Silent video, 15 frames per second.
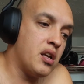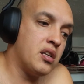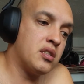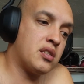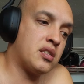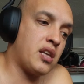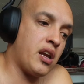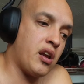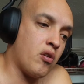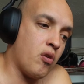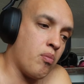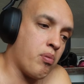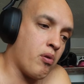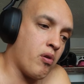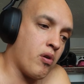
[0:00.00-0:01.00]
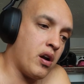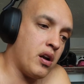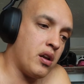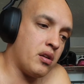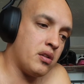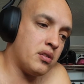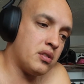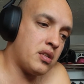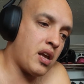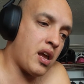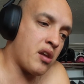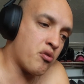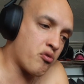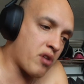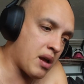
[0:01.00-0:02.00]
Single board,
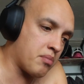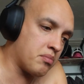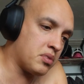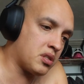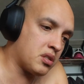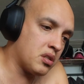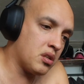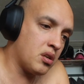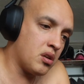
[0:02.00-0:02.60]
ten grams